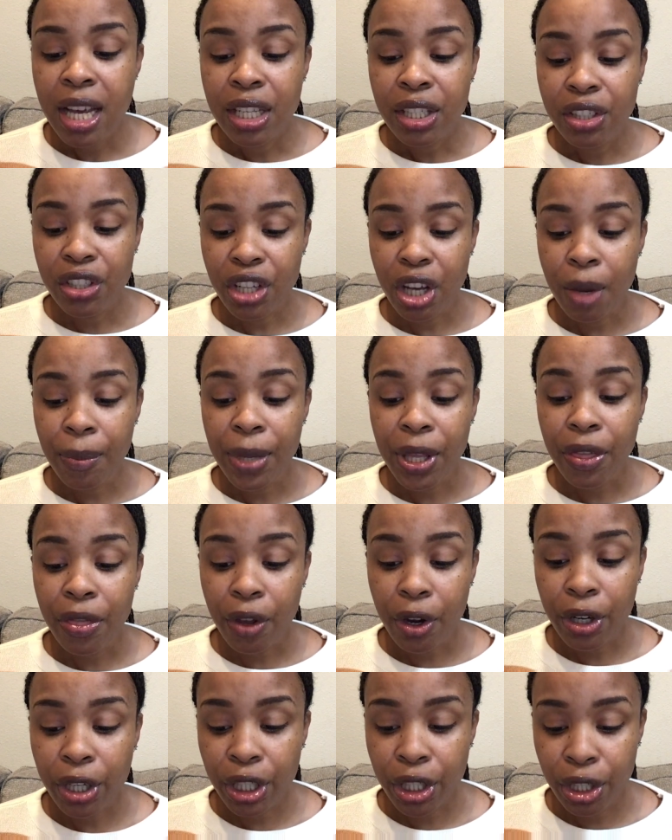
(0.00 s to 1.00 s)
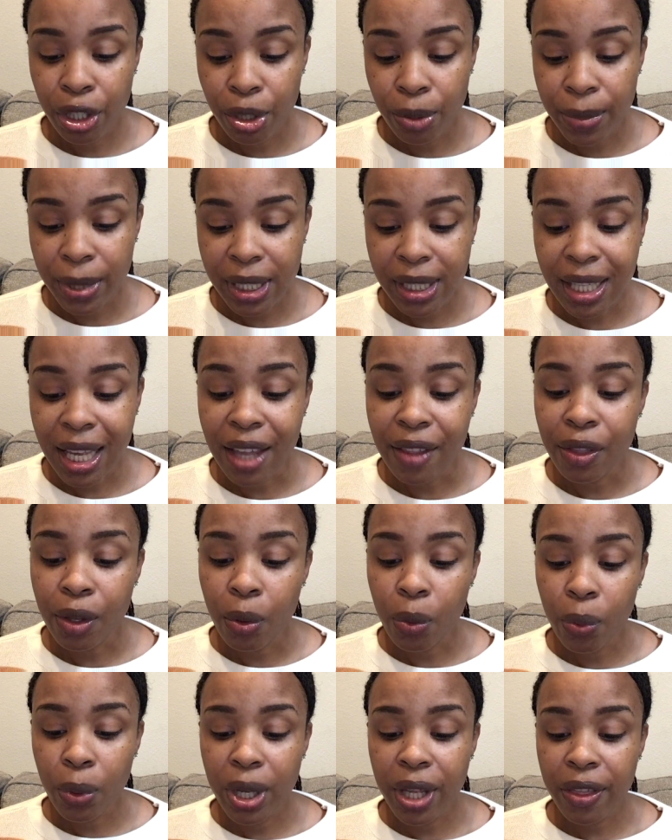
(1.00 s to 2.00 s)
shall be 30 cubits, and the
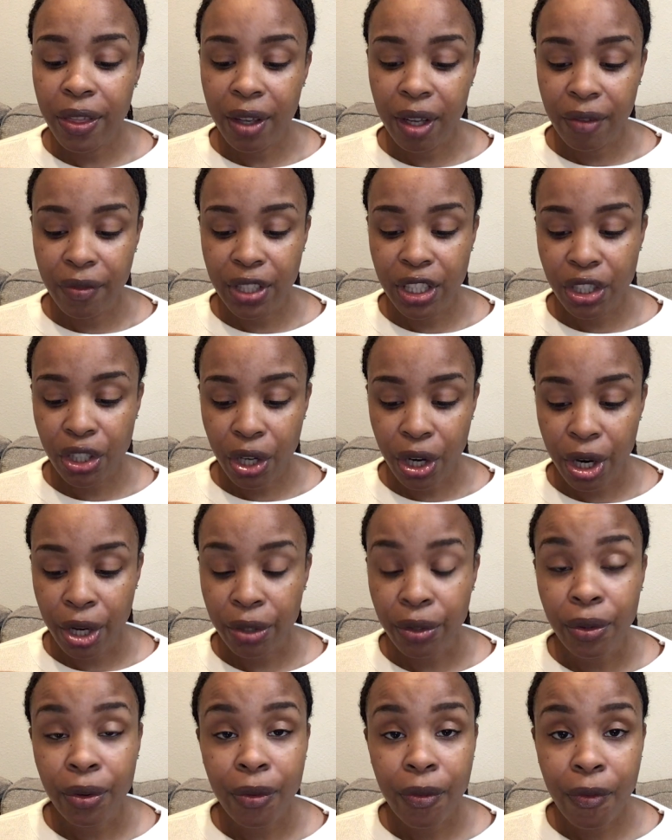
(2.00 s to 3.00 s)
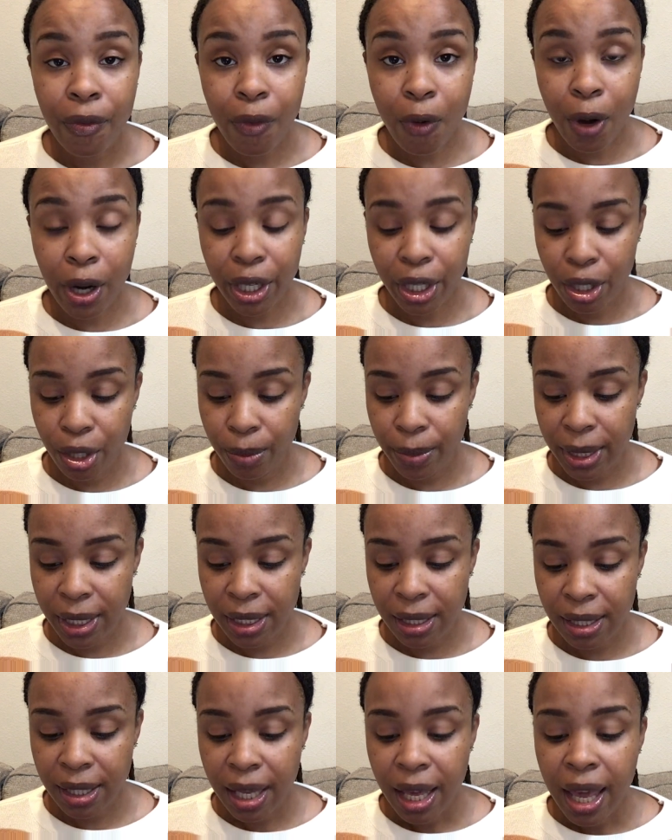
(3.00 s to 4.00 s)
width of each curtain 4
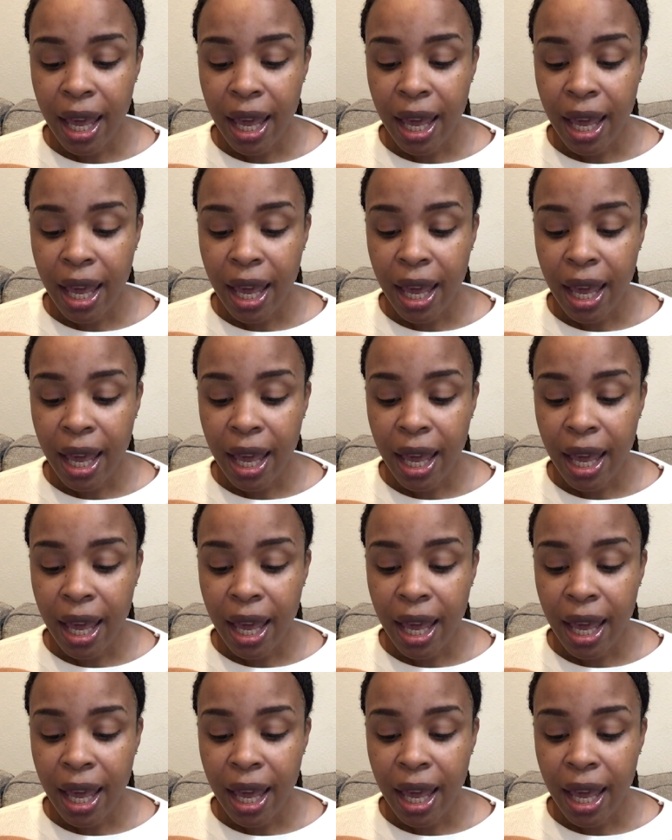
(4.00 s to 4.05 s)
cubits.